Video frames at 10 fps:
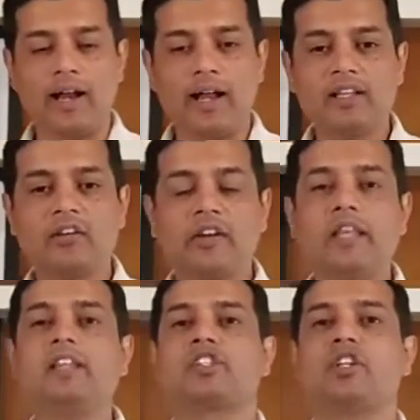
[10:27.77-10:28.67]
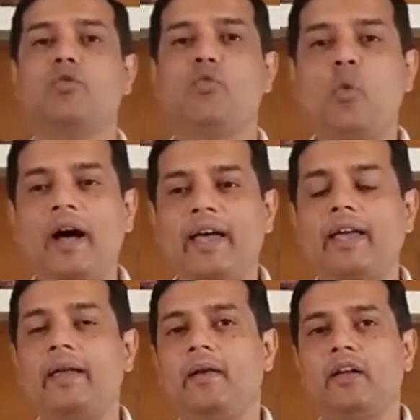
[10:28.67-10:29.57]
another reason
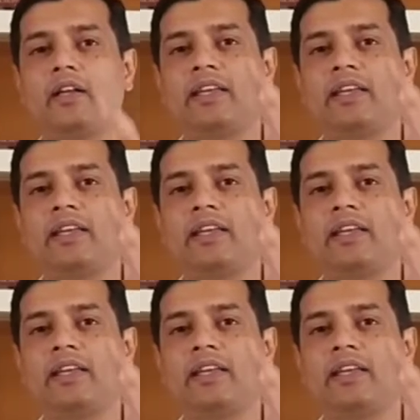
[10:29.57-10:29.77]
why